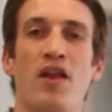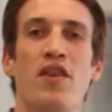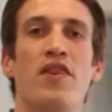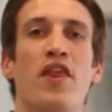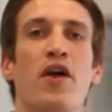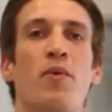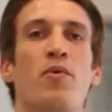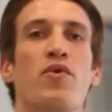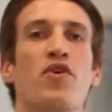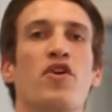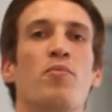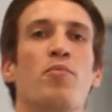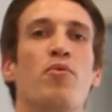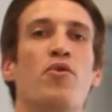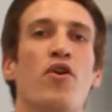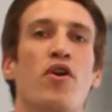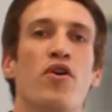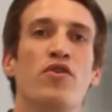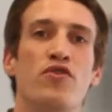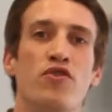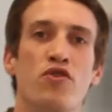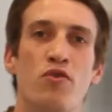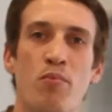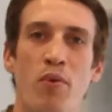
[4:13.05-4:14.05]
Then we're gonna put
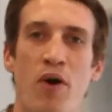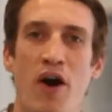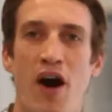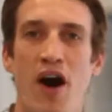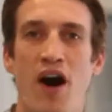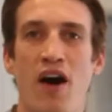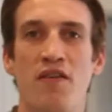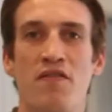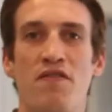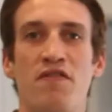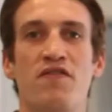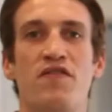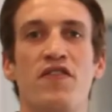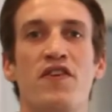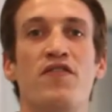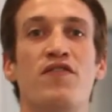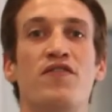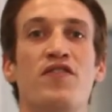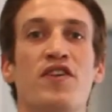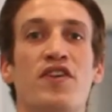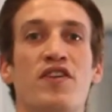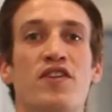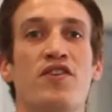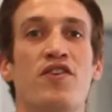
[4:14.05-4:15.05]
our DuPont
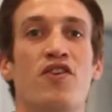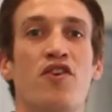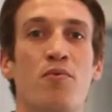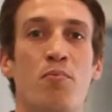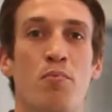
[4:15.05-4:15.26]
15-year